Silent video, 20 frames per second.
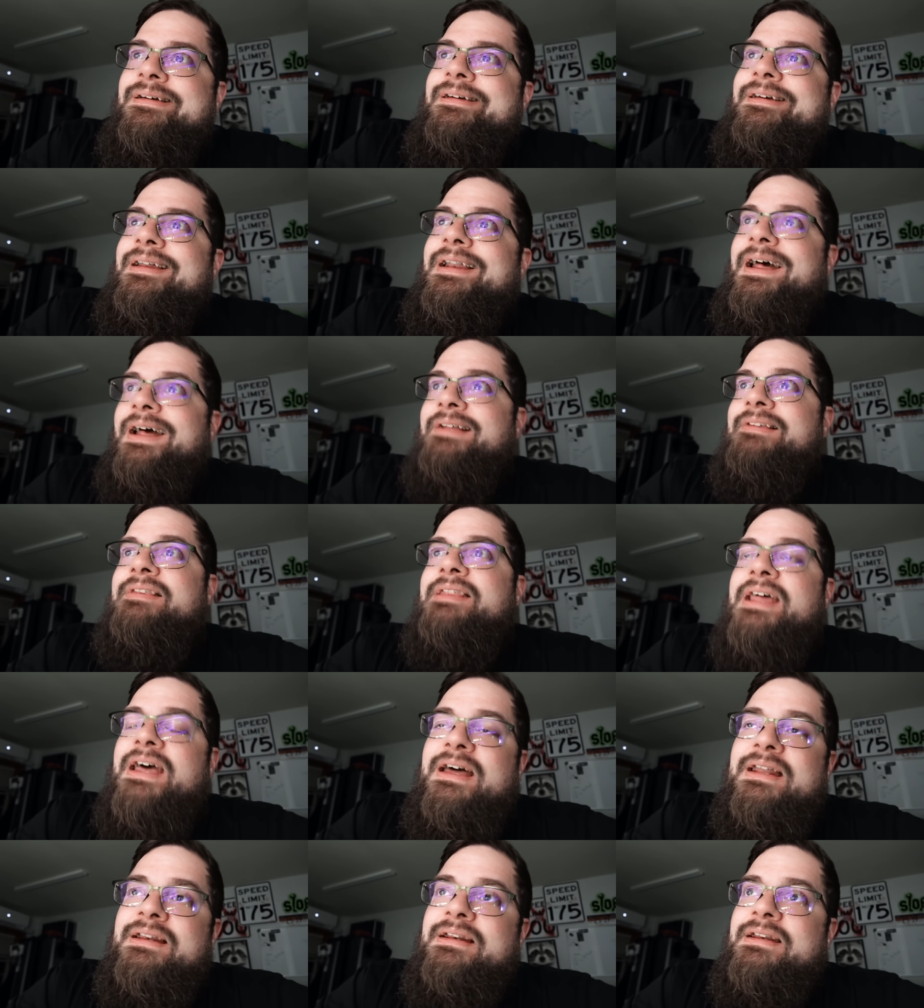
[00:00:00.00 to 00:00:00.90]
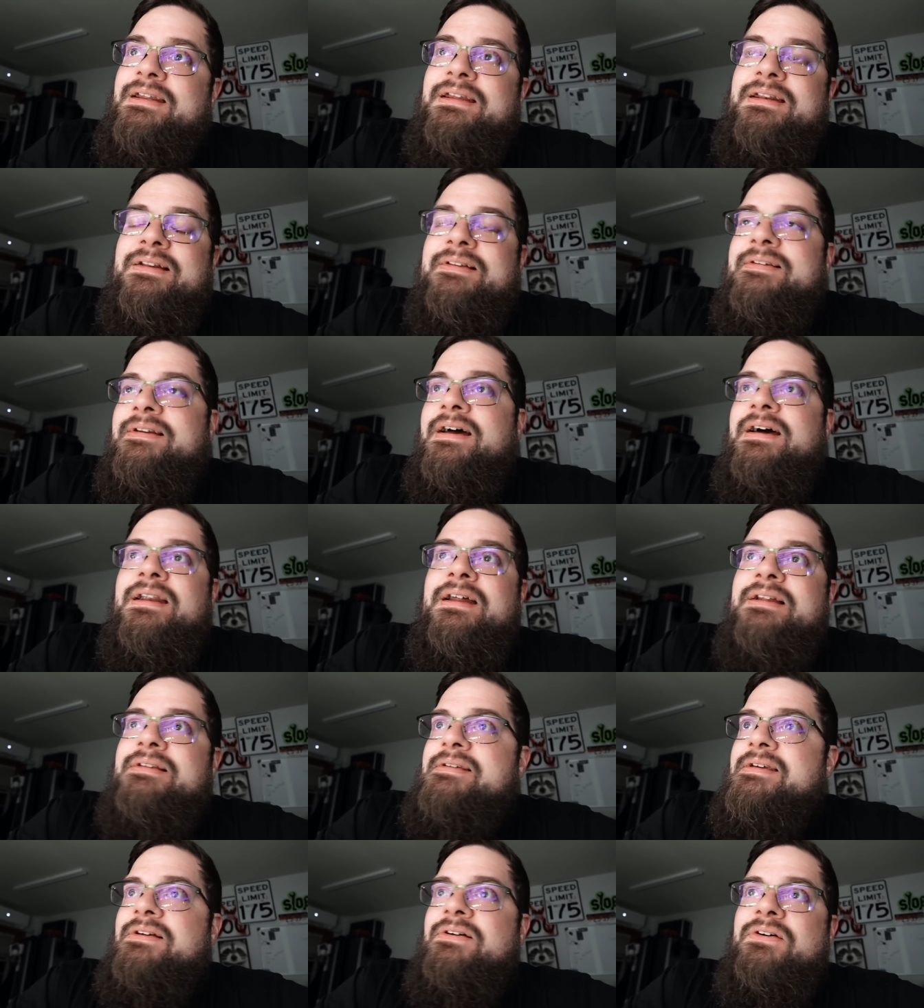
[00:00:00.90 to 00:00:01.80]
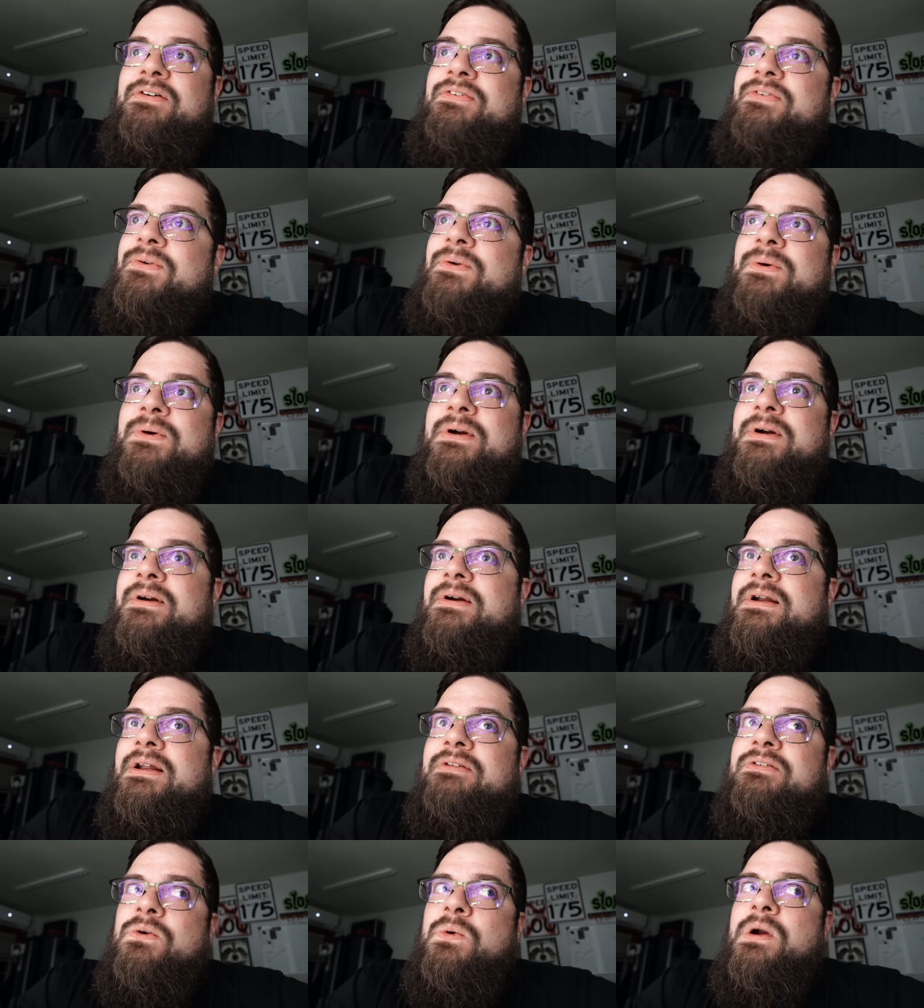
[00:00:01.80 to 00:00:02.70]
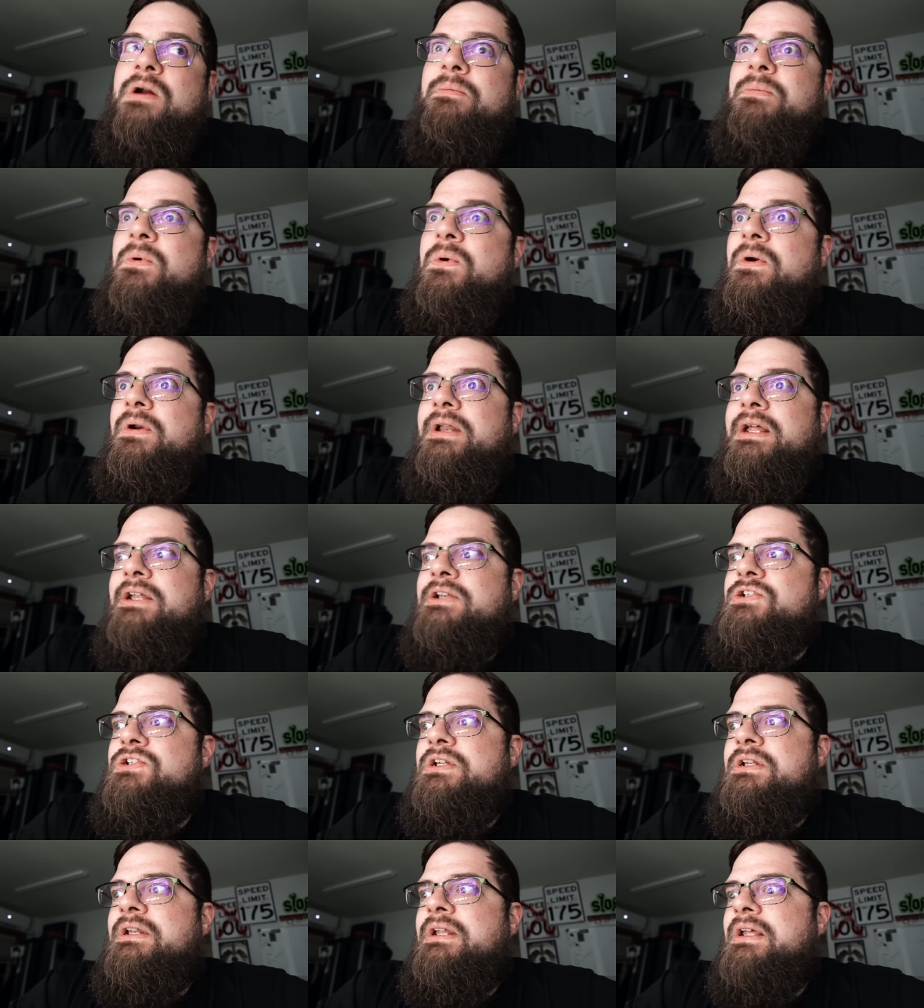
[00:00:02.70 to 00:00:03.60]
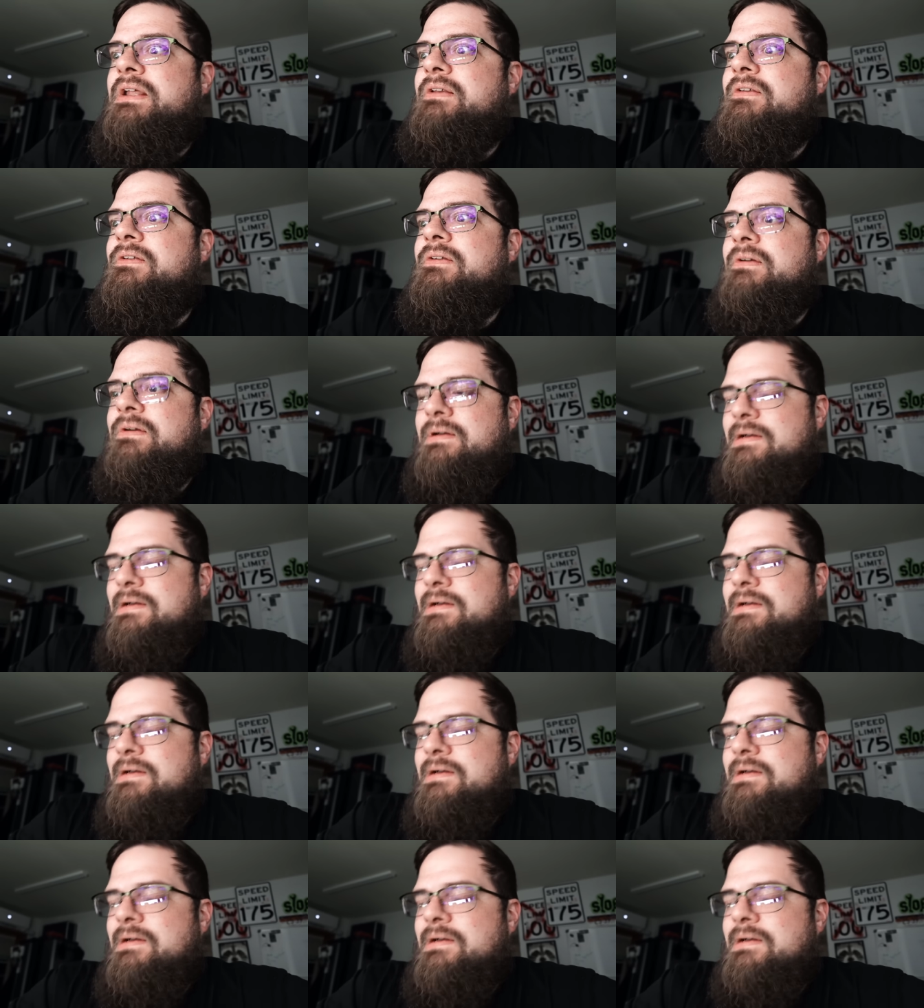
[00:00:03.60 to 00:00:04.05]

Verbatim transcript: It has that in it. It's not ideal for a square port engine as